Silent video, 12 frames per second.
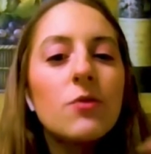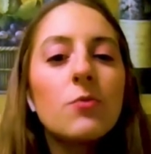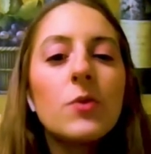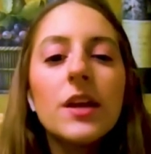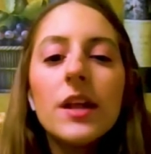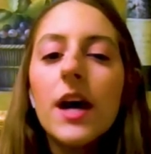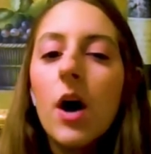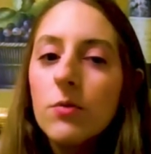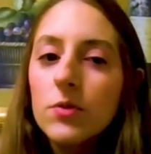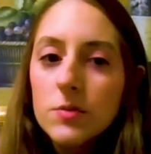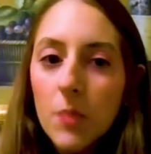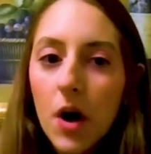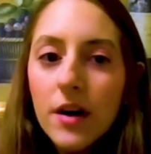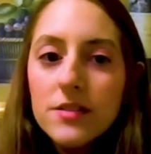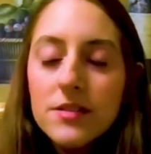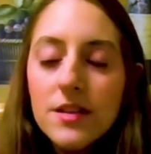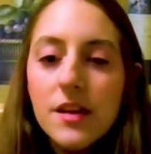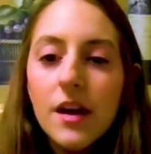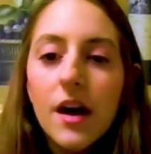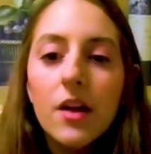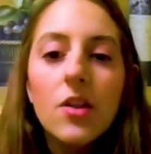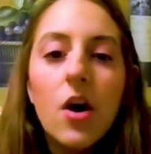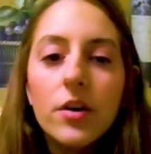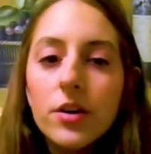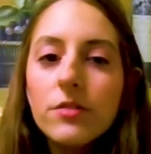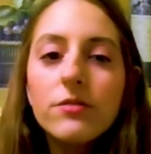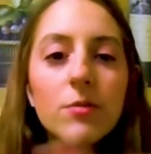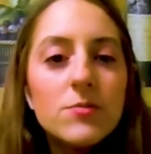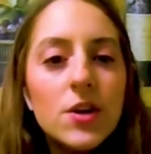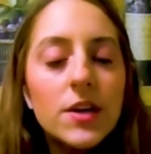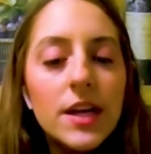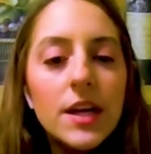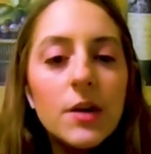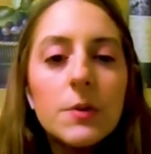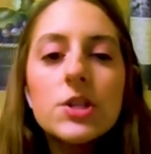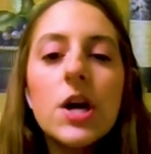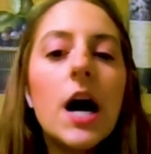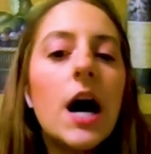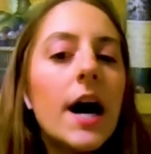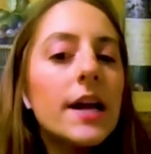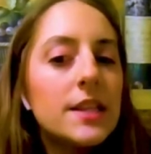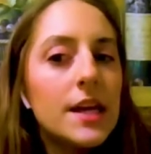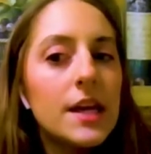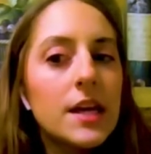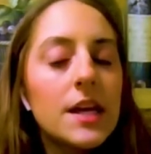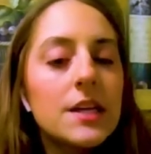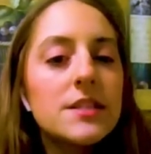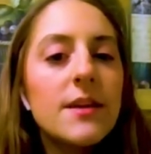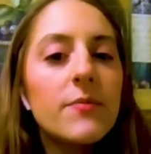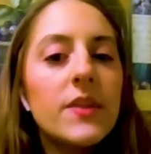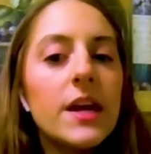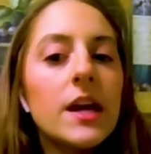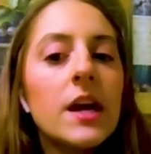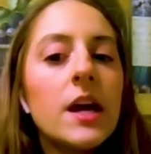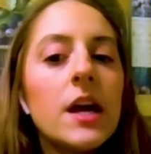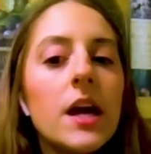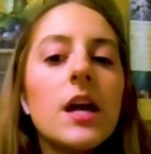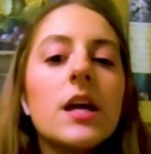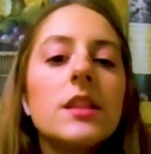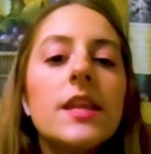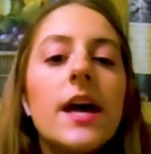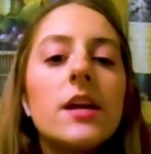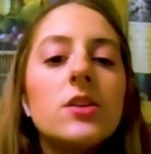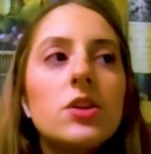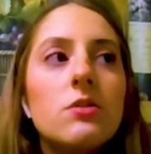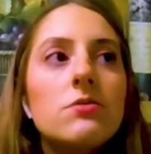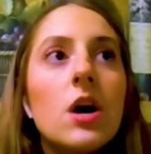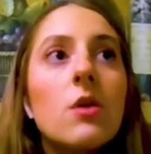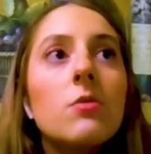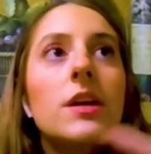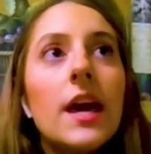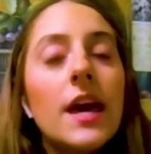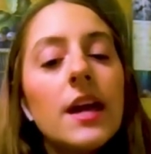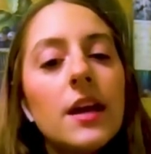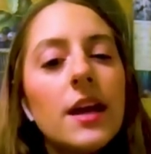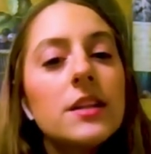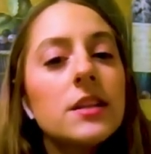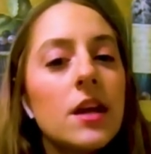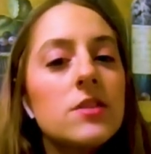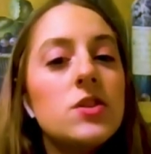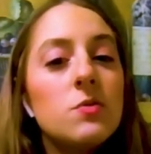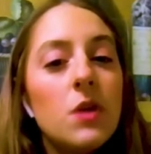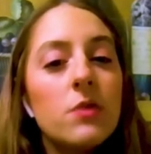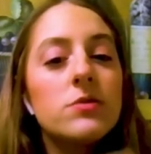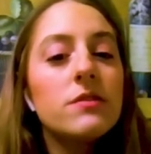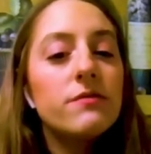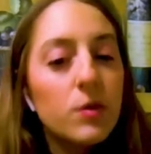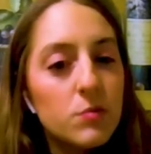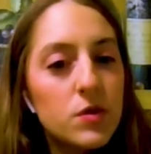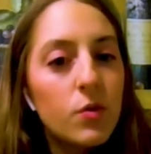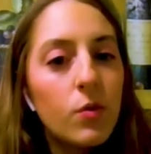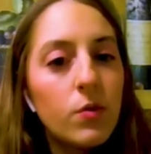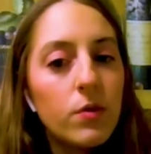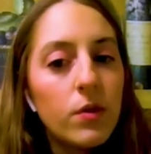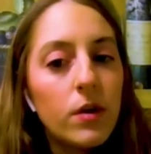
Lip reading: really helpful spots along your film journey, which I think is something that you don't get unless you go to film school.